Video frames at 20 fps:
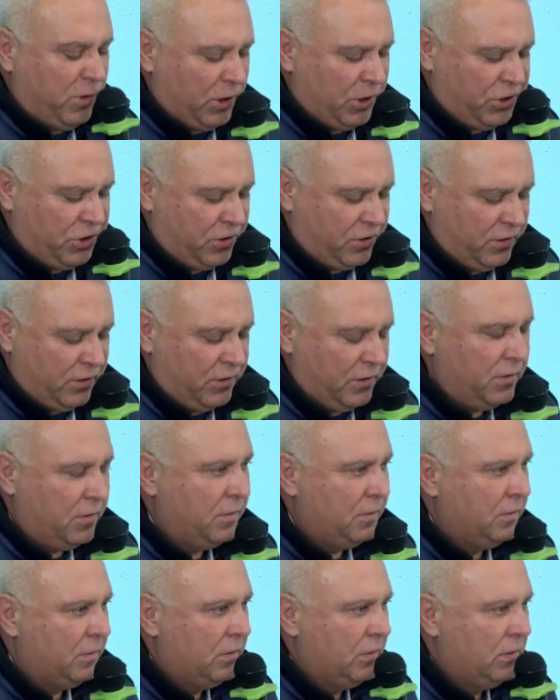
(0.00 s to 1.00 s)
impairment
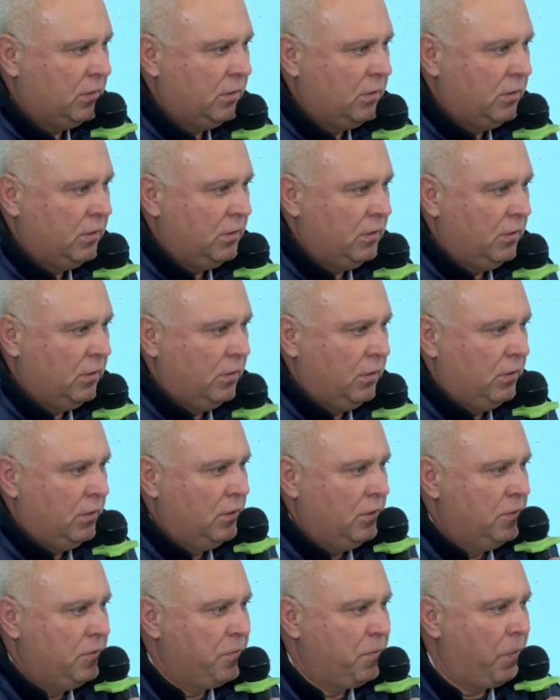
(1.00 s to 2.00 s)
of breathing, and
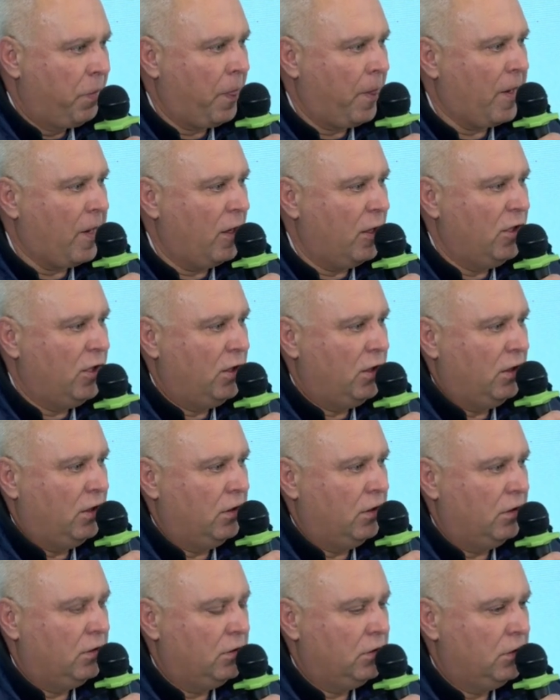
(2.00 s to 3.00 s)
so on.
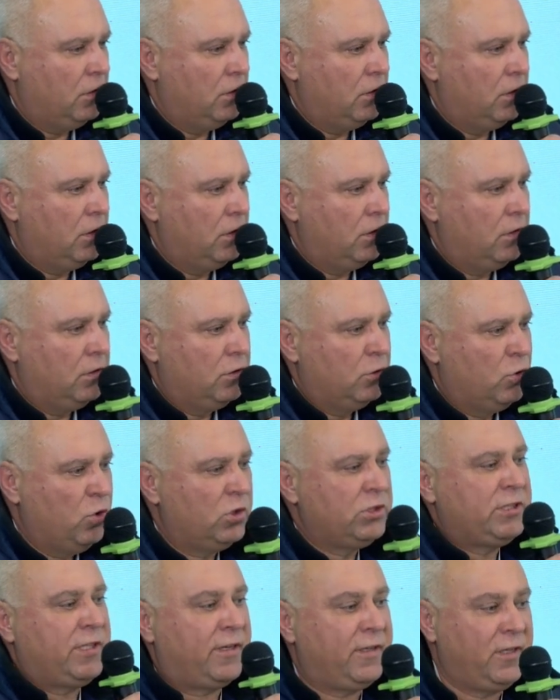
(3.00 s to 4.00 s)
So the
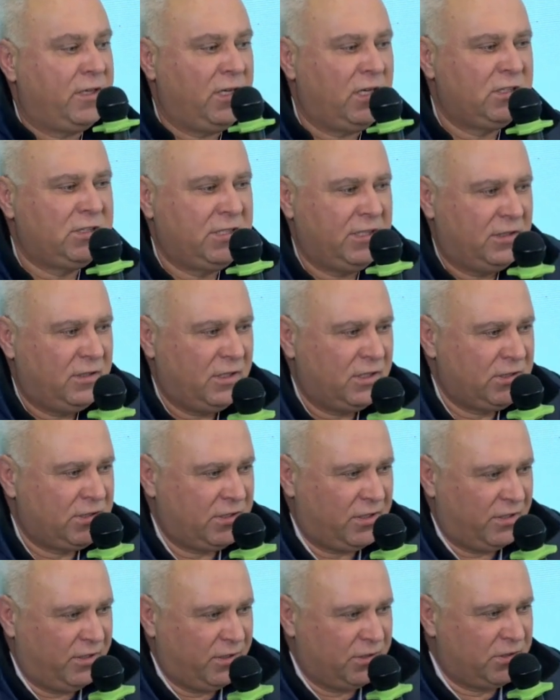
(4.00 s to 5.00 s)
red flags
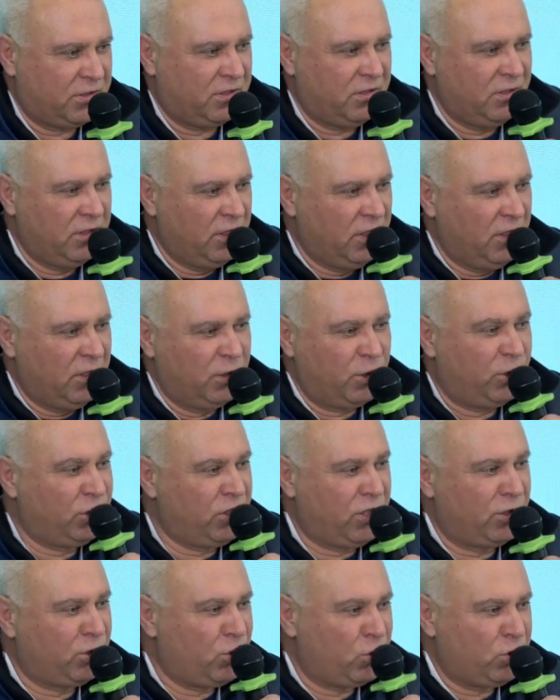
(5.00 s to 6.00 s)
I will not
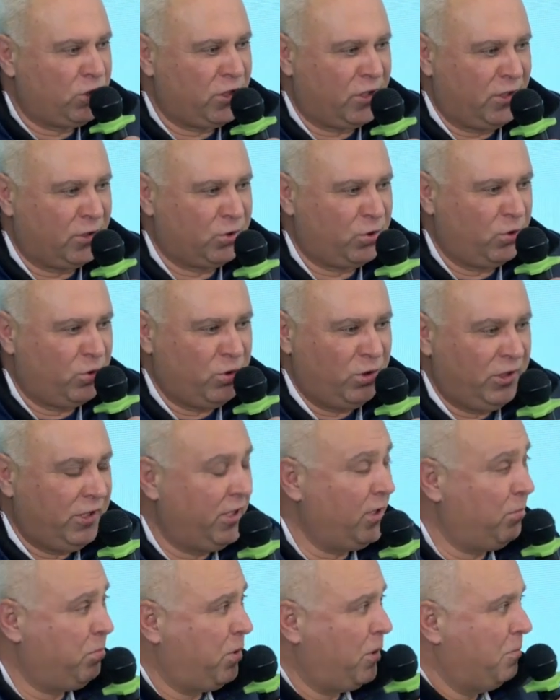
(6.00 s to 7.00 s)

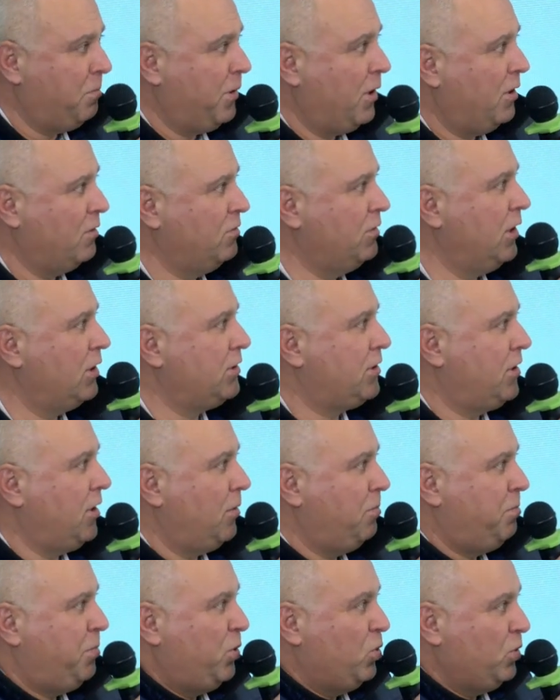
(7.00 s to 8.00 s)
say, so
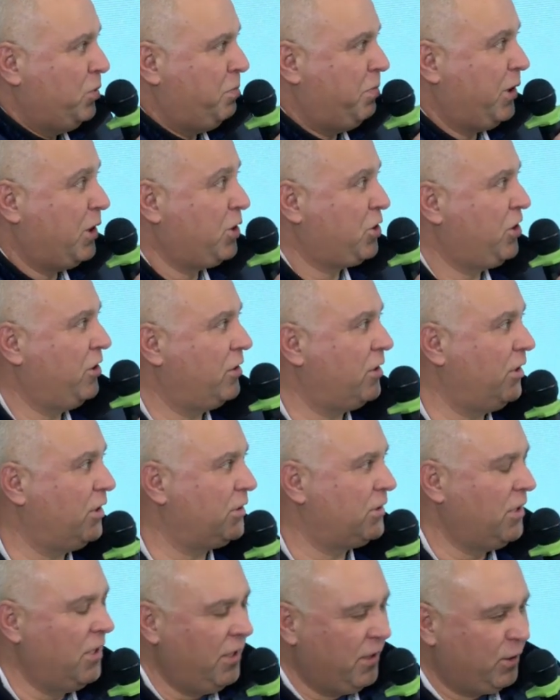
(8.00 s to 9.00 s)
you see it here.
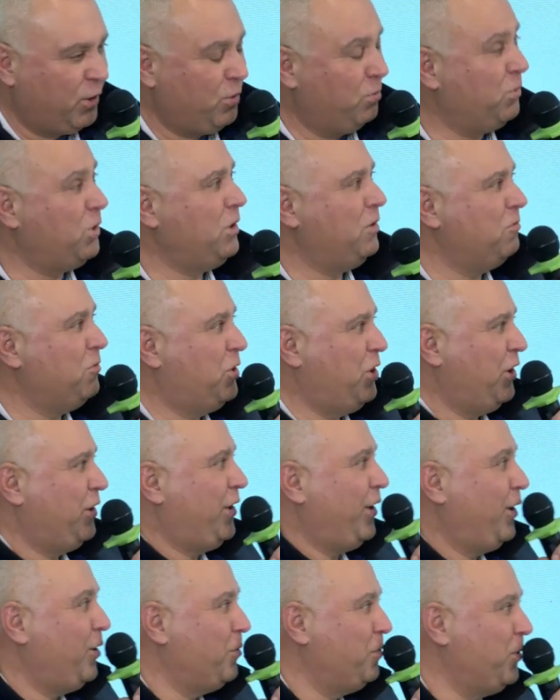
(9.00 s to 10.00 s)
So
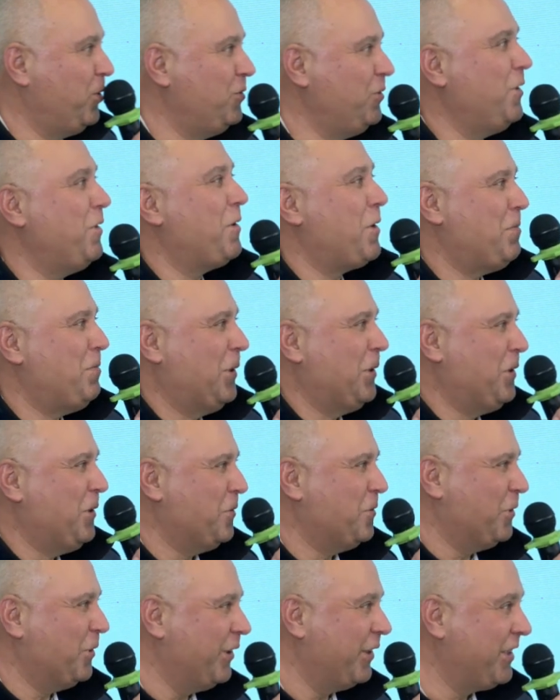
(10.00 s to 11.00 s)
the acute
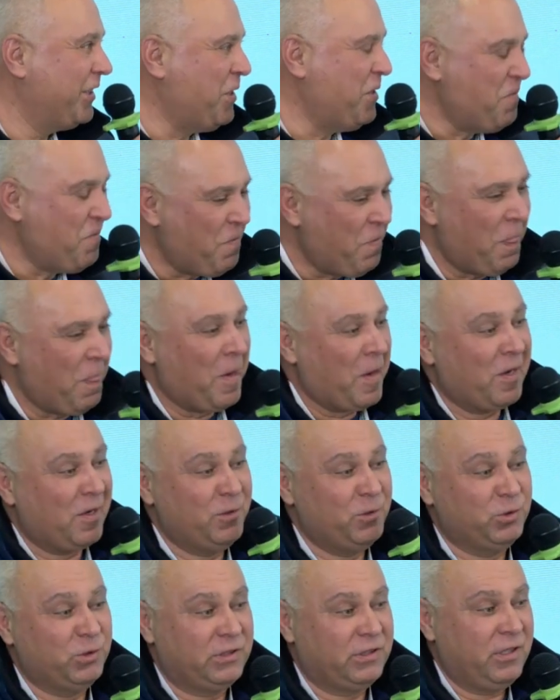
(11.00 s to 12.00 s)
reaction to
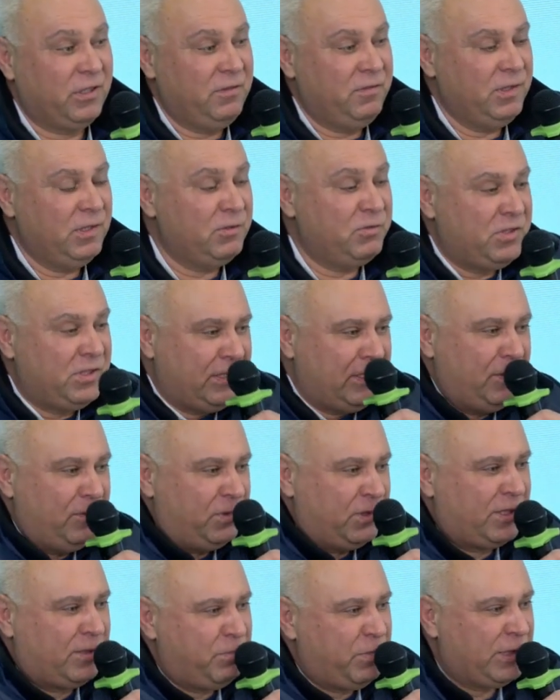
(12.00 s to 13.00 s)
stress.
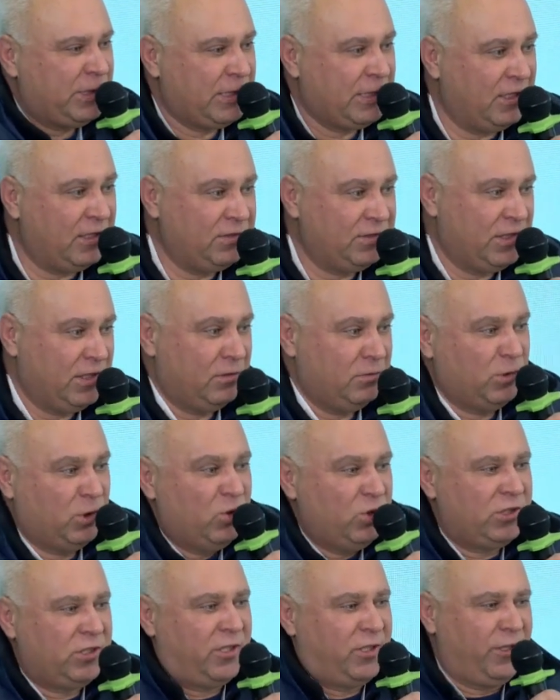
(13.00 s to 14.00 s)
My first
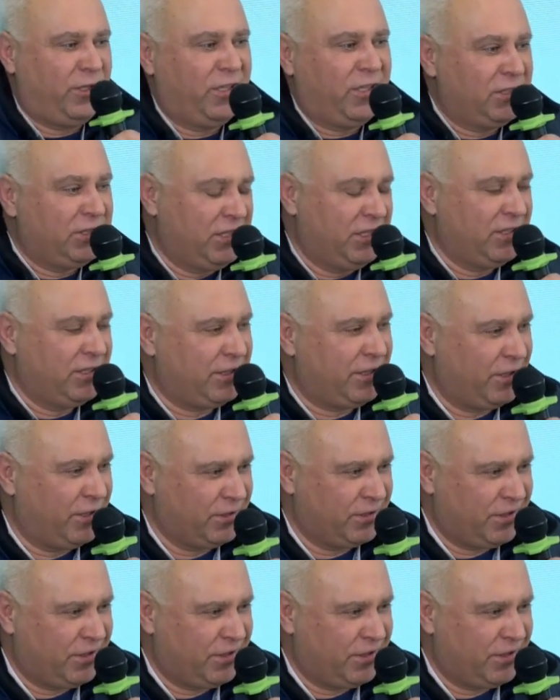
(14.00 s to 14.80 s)
teacher was a